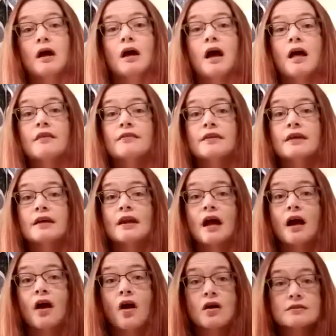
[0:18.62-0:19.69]
And then
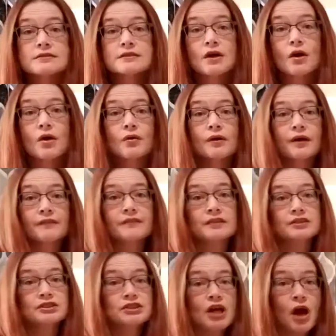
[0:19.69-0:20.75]
I also got the
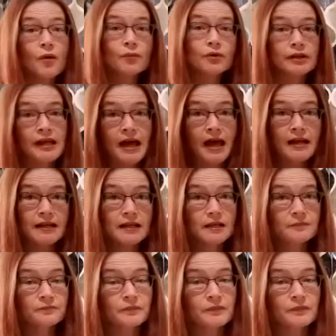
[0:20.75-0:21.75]
shower caddy